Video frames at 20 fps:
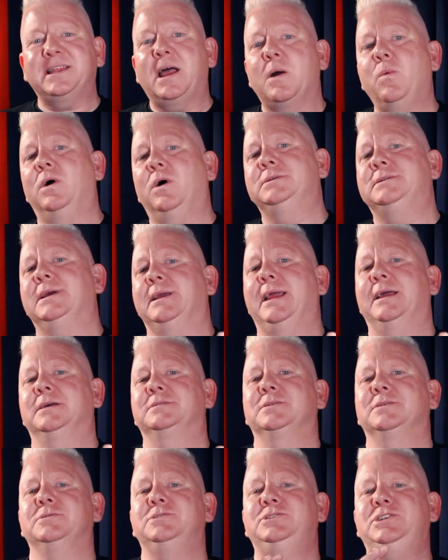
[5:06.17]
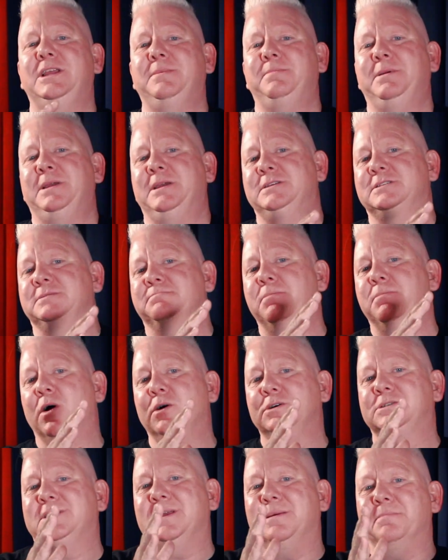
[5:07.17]
I want to answer GB's
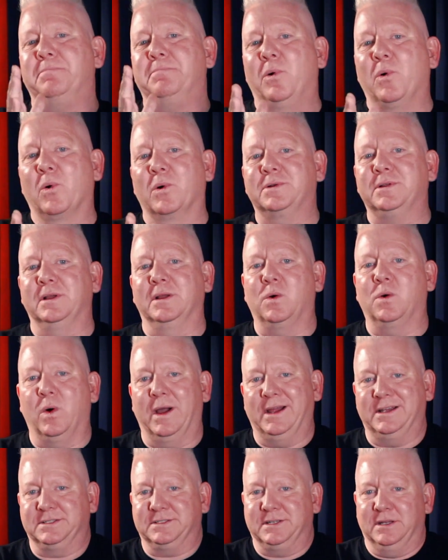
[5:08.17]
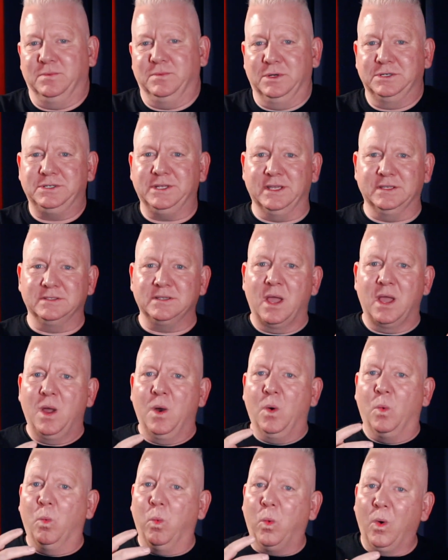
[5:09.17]
most important question, which is
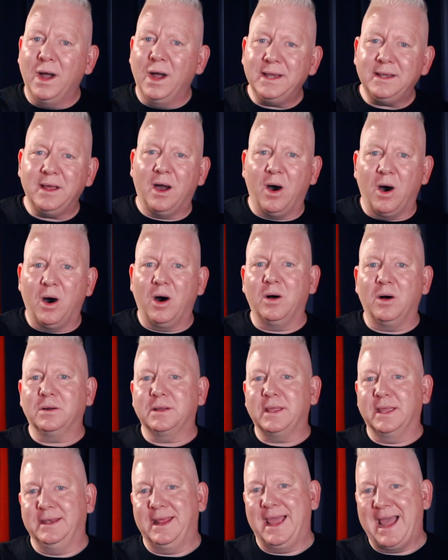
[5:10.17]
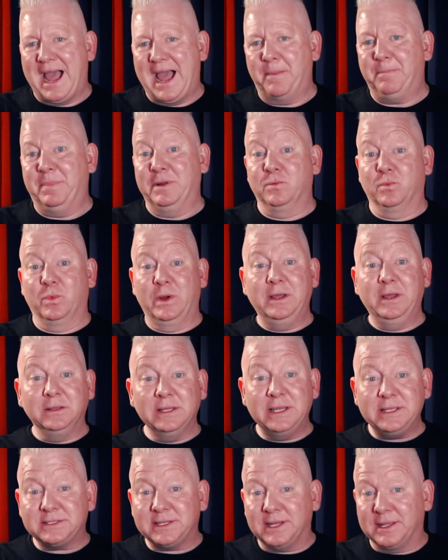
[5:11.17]
what all can happen
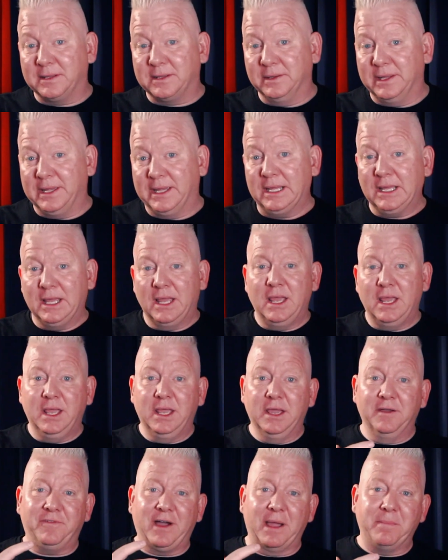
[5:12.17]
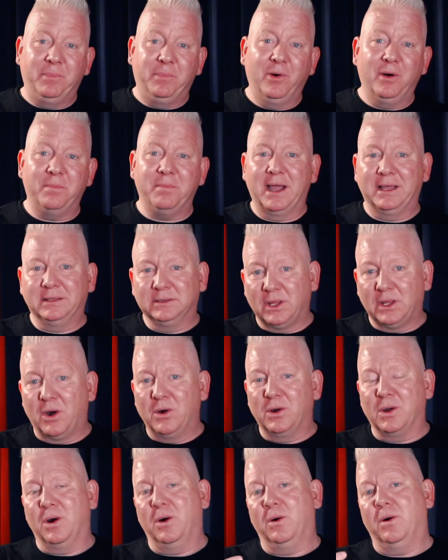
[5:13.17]
realistically if I put my
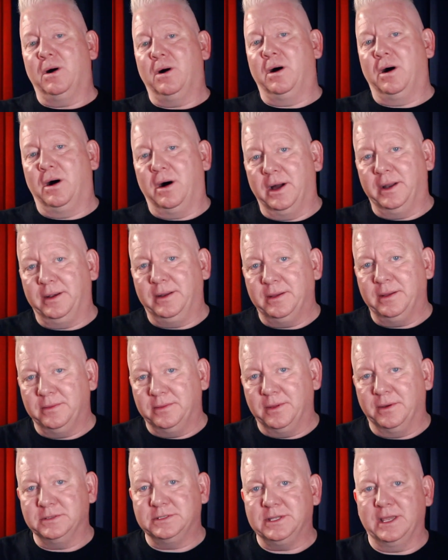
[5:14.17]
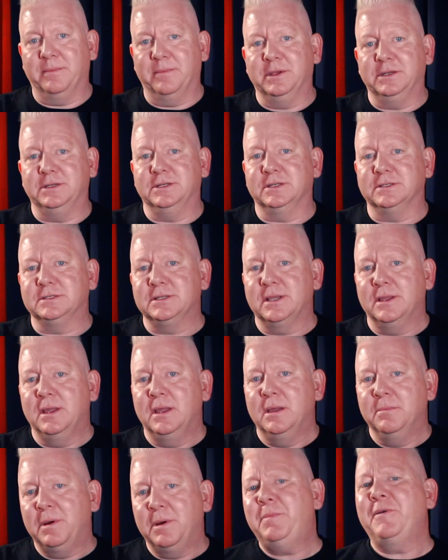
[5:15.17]
logo on those images?
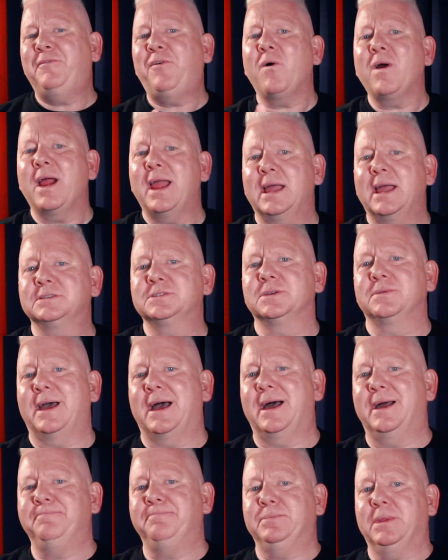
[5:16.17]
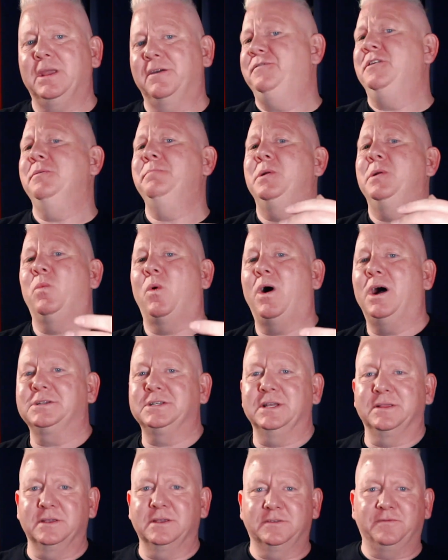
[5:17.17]
But before I answer that, if you've been
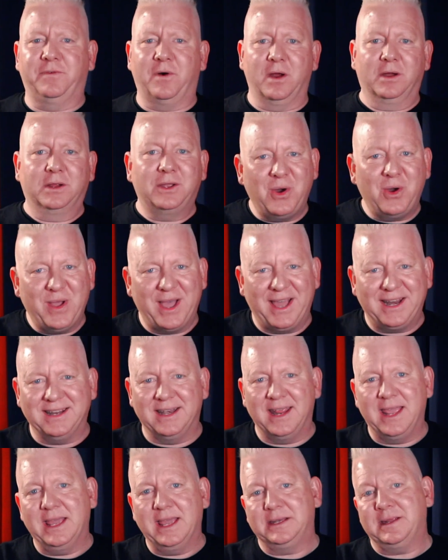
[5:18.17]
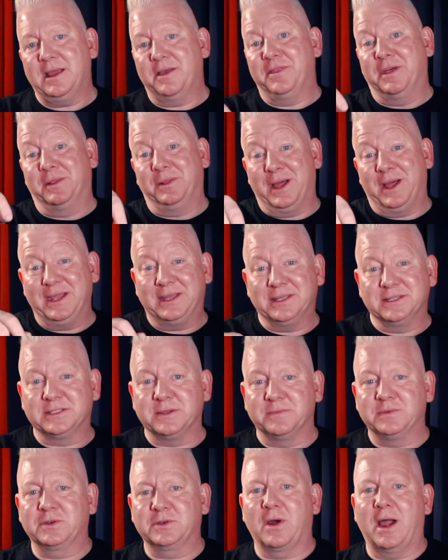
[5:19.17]
watching this far, go ahead and hit the like and
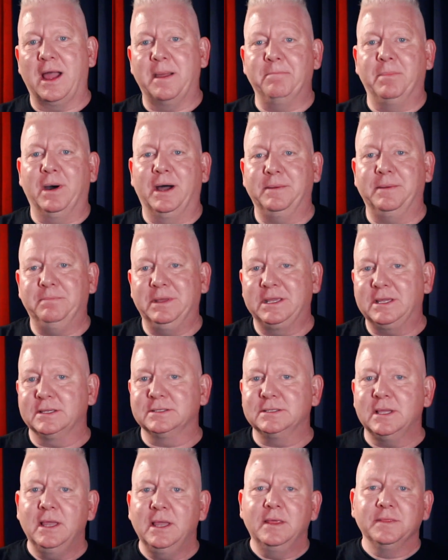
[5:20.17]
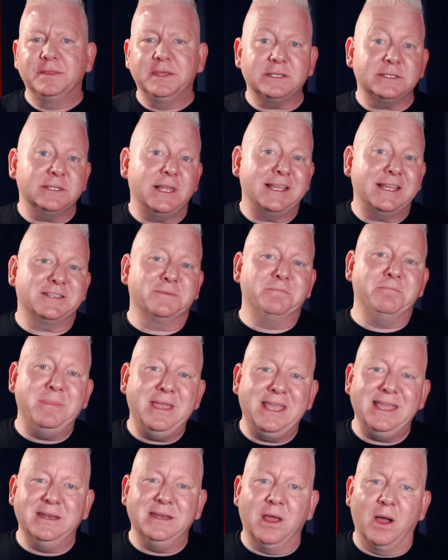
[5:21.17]
subscribe button, because this lets
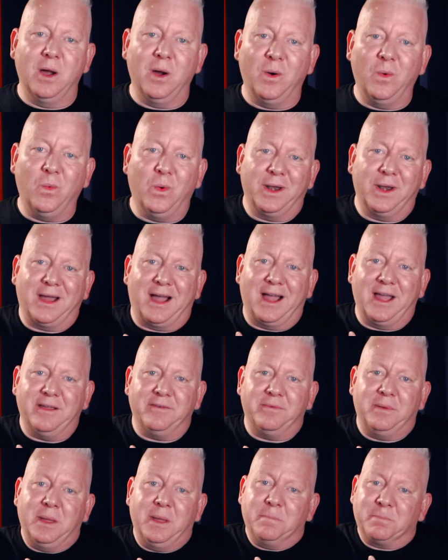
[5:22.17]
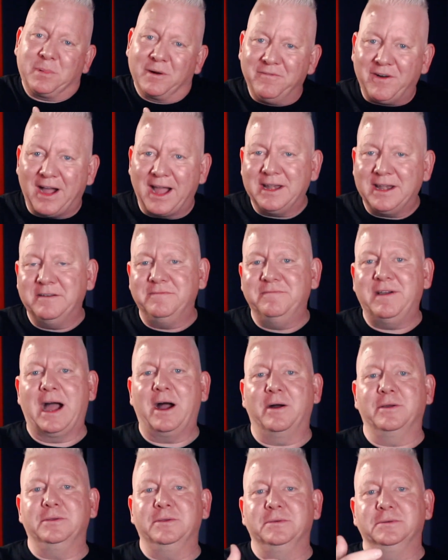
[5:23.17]
me know when I've provided
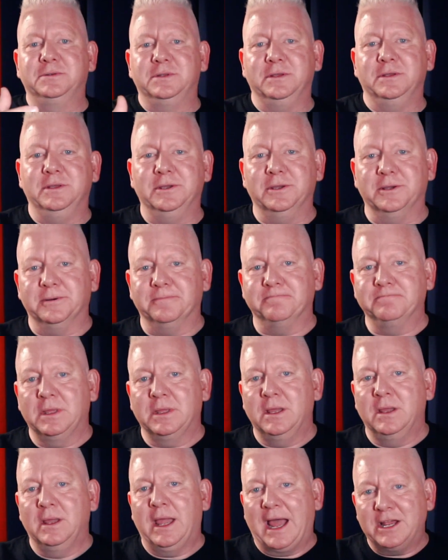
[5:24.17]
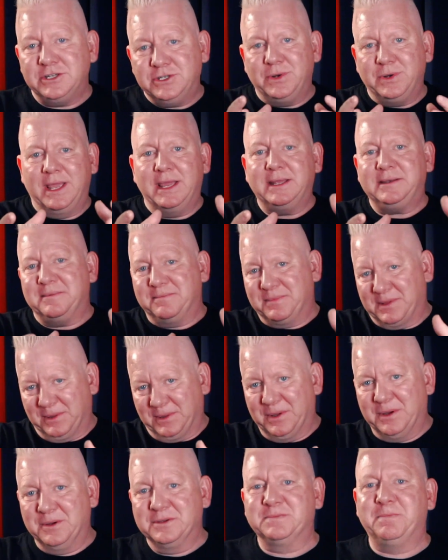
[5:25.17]
value to you. As you hit
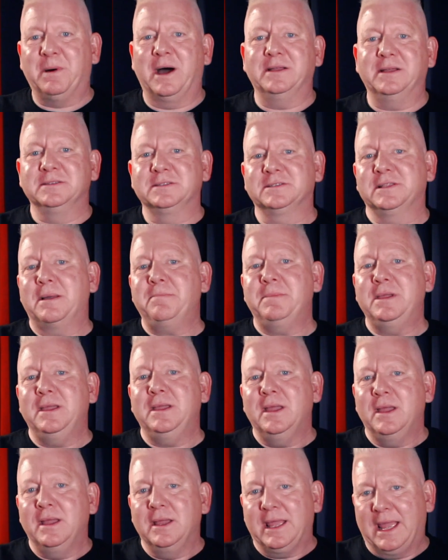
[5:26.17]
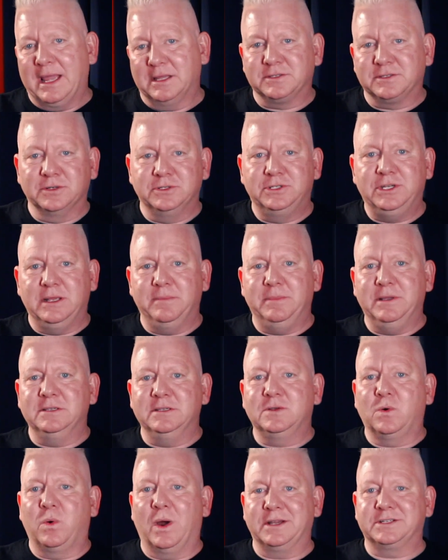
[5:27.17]
those buttons, let me answer
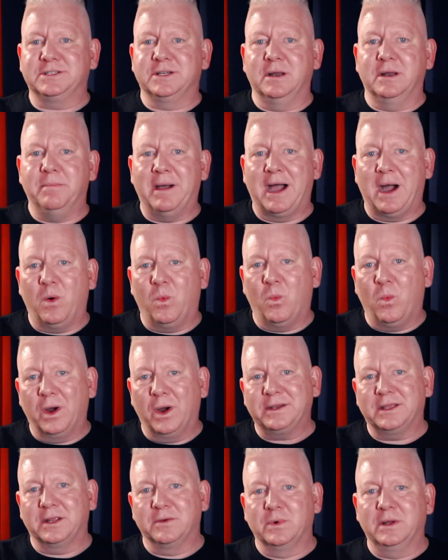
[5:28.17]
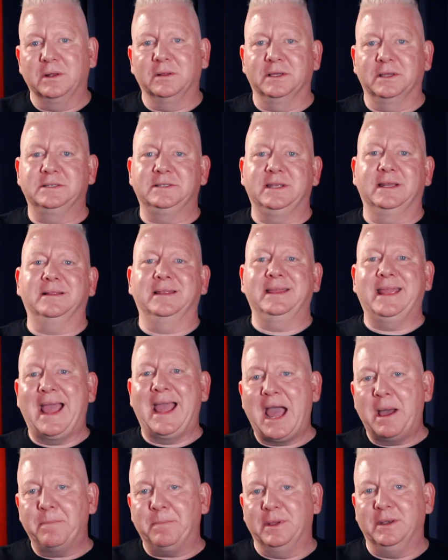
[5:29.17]
GB's question about what can realistically
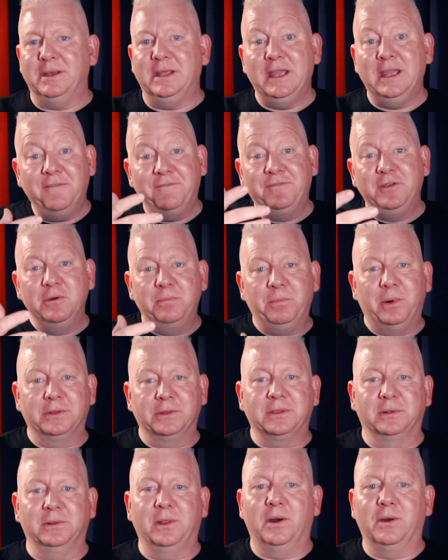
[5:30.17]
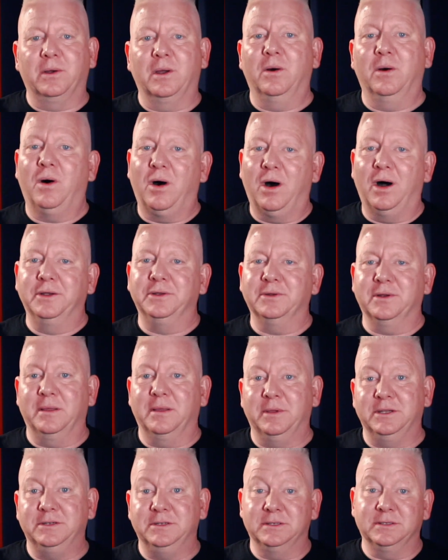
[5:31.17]
happen if you put the logo on your
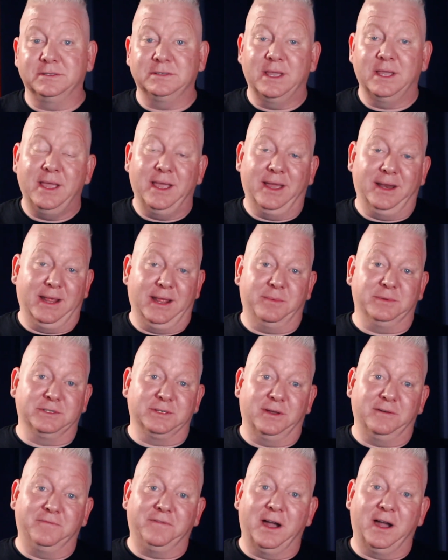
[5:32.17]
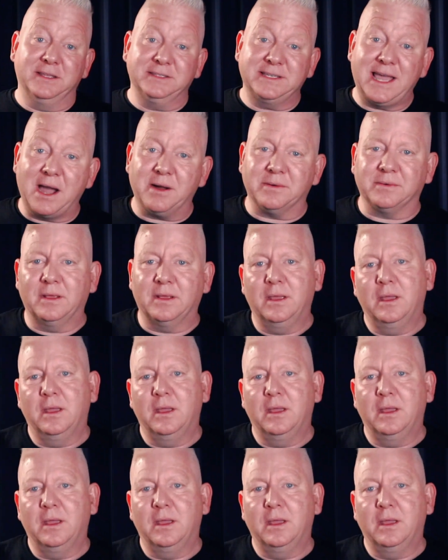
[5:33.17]
images and Amazon finds out.